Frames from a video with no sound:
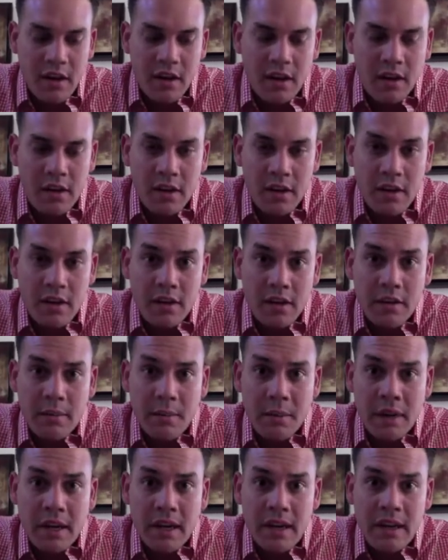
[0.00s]

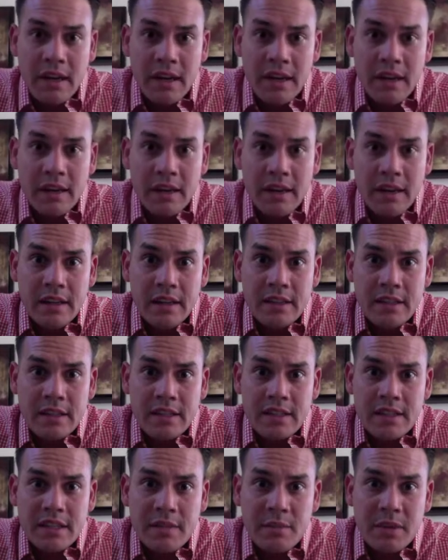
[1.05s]
on my
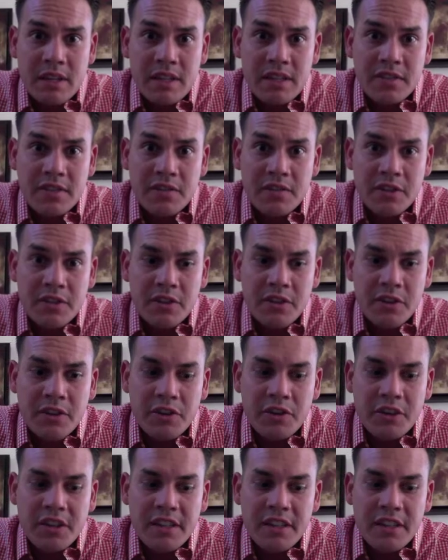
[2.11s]
60 Minutes for the New York